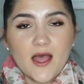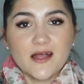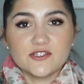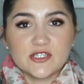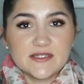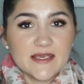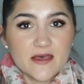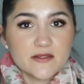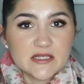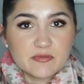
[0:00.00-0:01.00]
I'll just take
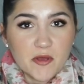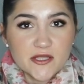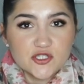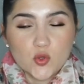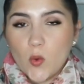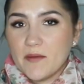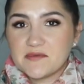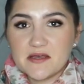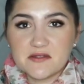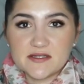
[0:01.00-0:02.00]
out the sponge, wipe
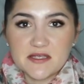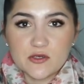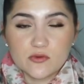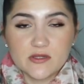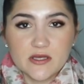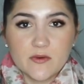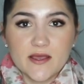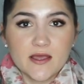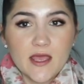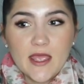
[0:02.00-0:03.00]
down the sink really
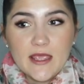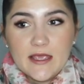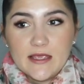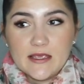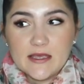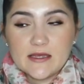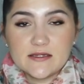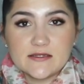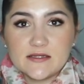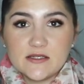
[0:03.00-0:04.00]
quick,
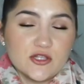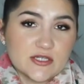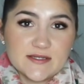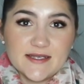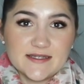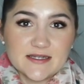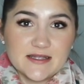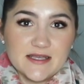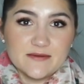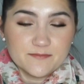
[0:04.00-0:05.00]
and it looks nice and
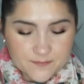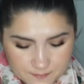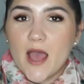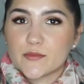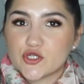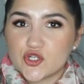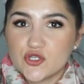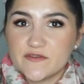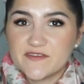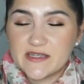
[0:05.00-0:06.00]
clean. I'm sure
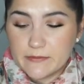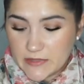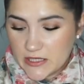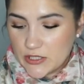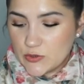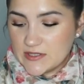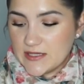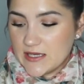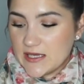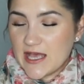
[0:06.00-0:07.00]
you've seen me
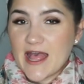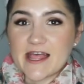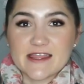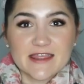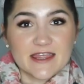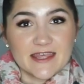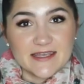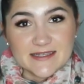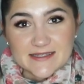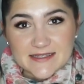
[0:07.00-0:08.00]
using
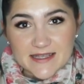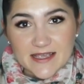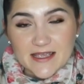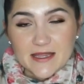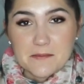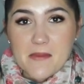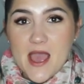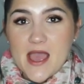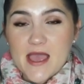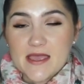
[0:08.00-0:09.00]
this in
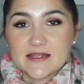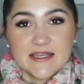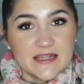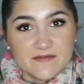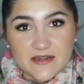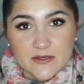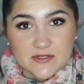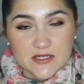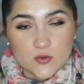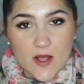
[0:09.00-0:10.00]
my cleaning
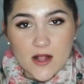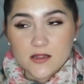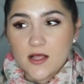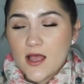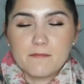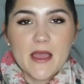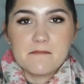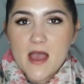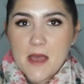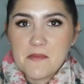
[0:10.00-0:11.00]
videos as well.
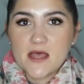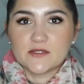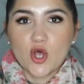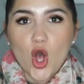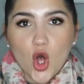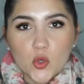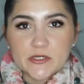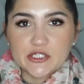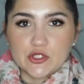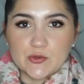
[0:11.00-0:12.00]
My mom has
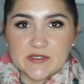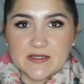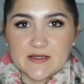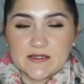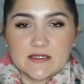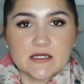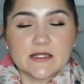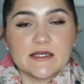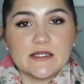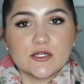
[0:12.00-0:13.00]
always used this to
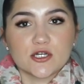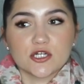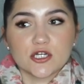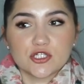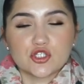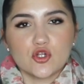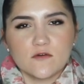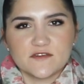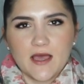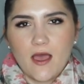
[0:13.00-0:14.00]
clean her
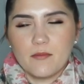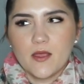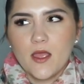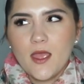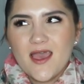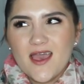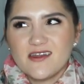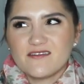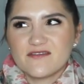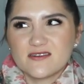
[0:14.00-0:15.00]
stovetop.
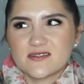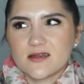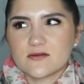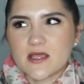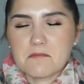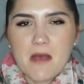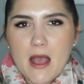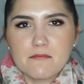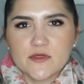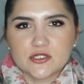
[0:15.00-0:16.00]
And at first I was like,
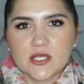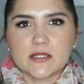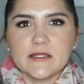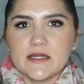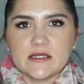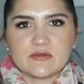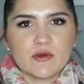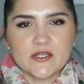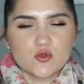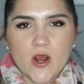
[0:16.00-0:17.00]
Mom, there's like cleaning
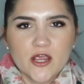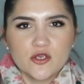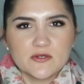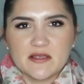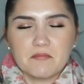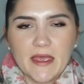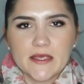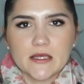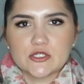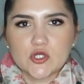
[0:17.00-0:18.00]
sprays. Why are you using
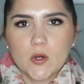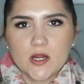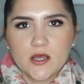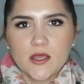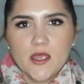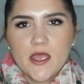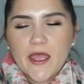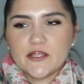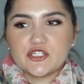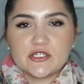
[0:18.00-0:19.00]
baking soda?
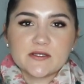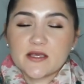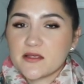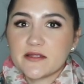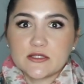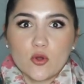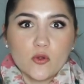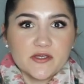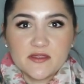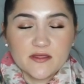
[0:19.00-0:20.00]
And she's like, it's the
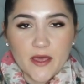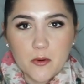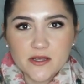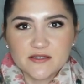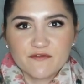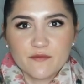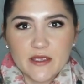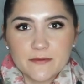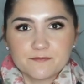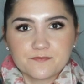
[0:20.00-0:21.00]
only thing that works for
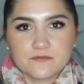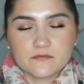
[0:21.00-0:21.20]
me.